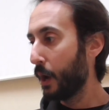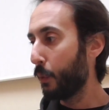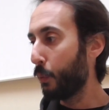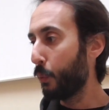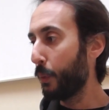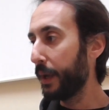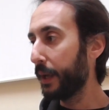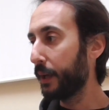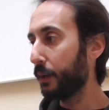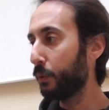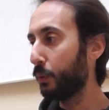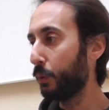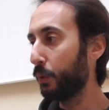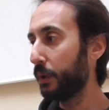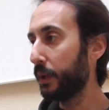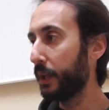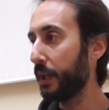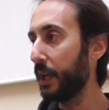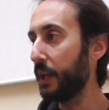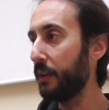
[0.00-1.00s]
we
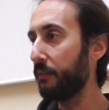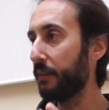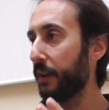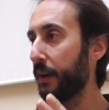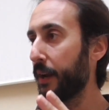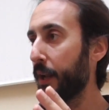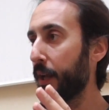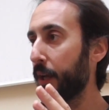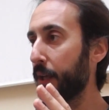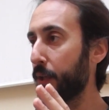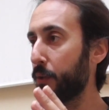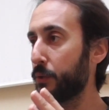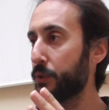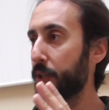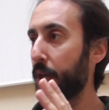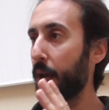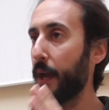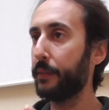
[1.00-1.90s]
could even use